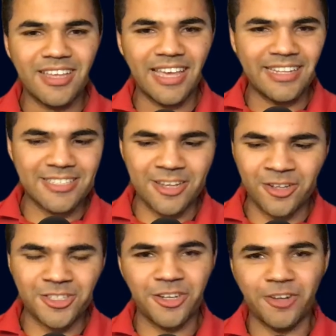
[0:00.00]
in the tunnel
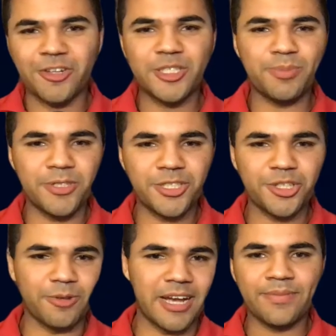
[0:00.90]
turn. No, Chris
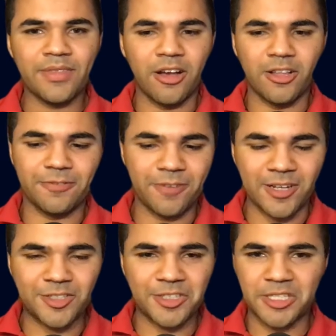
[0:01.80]
Buescher wrecked on the
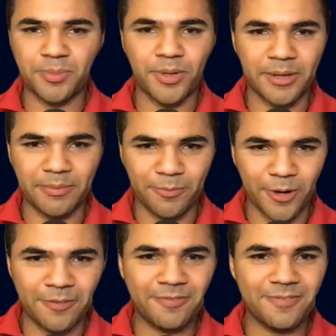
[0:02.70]
front stretch, but
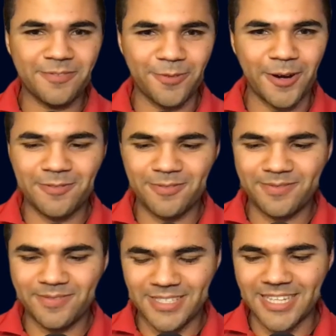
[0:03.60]
rough
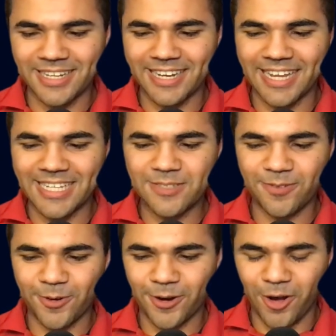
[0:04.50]
Sundays
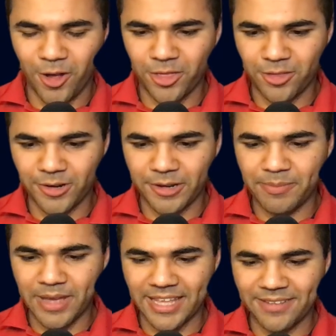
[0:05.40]
for all 3
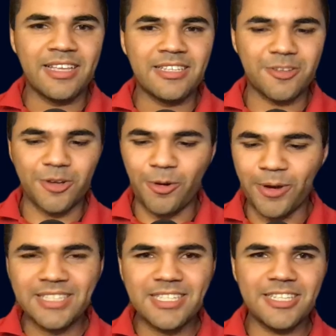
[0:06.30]
men. So
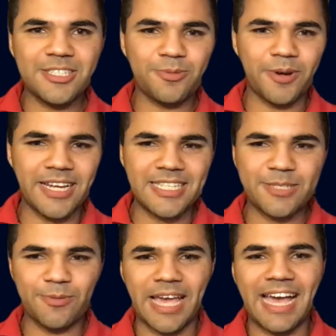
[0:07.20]
going into this race,
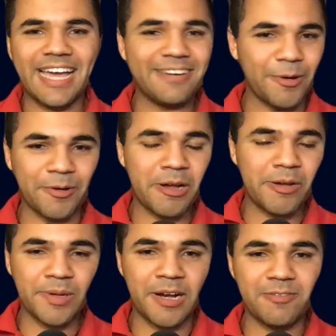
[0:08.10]
we were
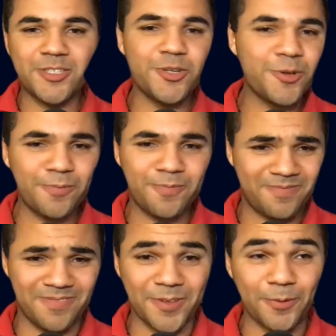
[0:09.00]
coming off 2
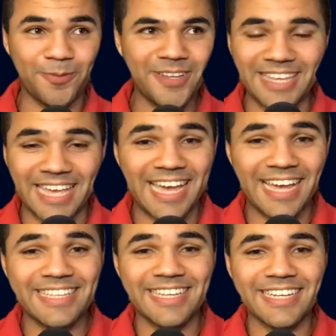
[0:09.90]
really
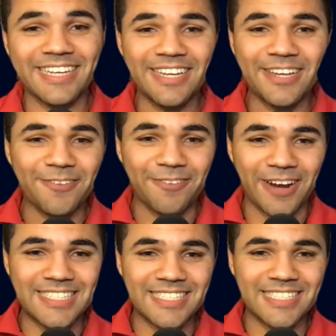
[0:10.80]
hectic
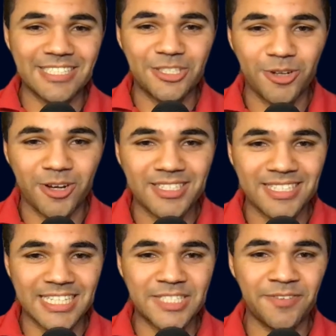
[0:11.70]
races in trucks
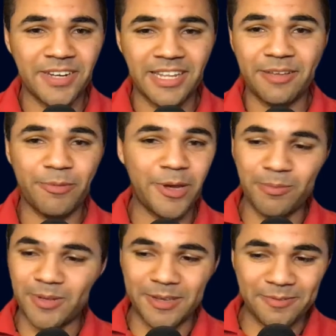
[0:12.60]
and Xfinity.
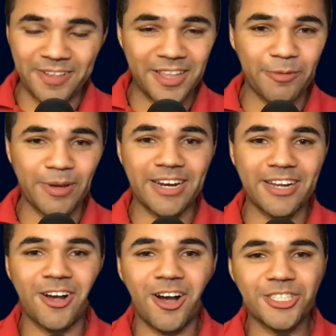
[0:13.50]
It felt like we had a
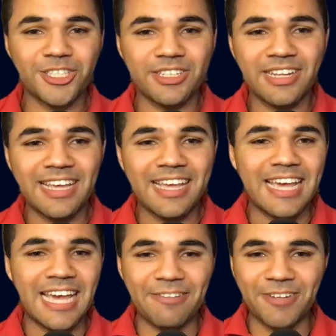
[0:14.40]
caution
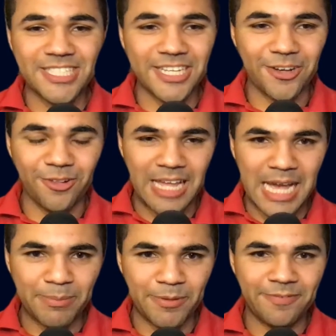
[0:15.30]
every single
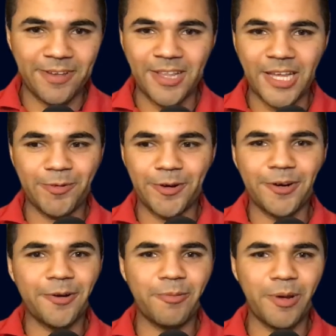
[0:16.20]
lap. It felt like
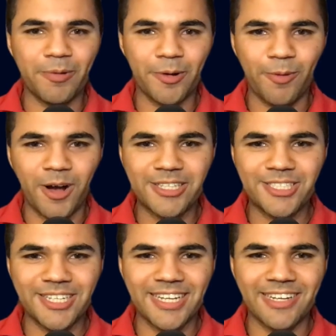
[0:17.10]
we were
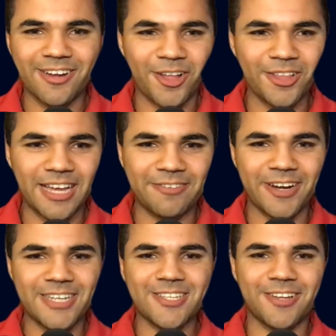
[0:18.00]
watching an online
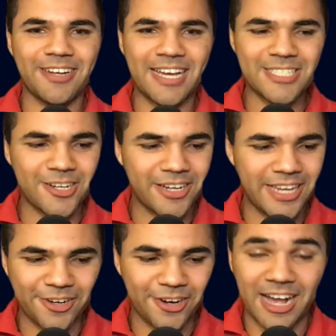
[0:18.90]
race on NASCAR
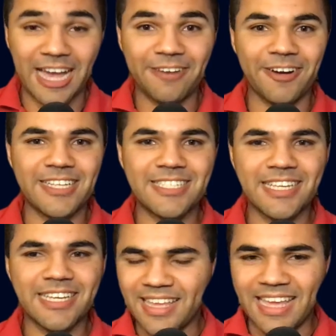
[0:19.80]
Heat or
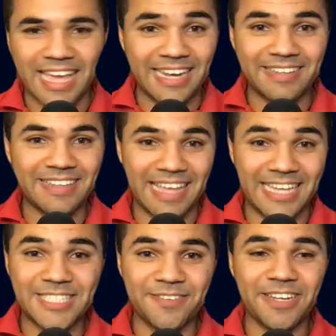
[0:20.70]
iRacing, and
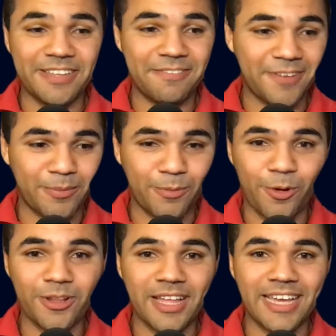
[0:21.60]
Xfinity felt
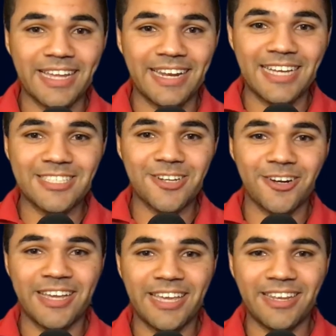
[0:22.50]
more like a
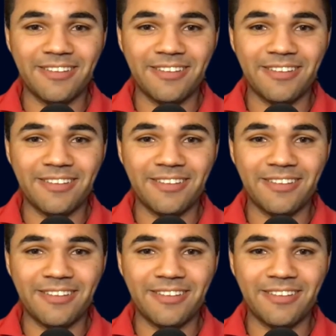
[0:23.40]
NASCAR Heat